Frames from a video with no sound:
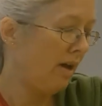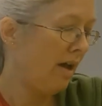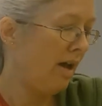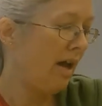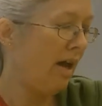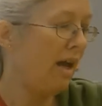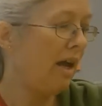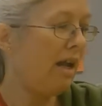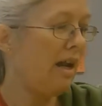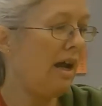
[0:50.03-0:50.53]

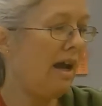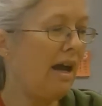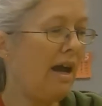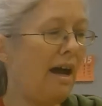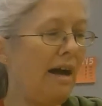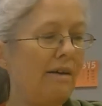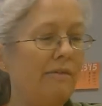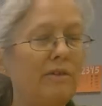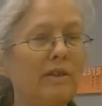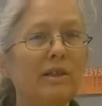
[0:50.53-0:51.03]
And I
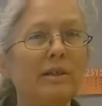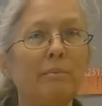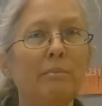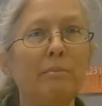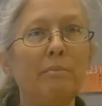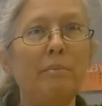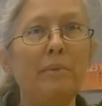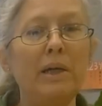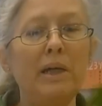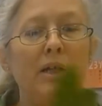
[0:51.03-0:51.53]
have
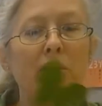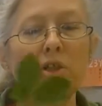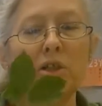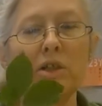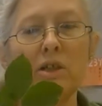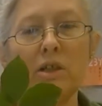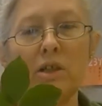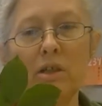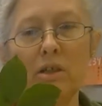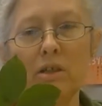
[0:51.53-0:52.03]
some
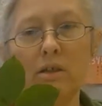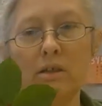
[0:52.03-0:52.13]
beech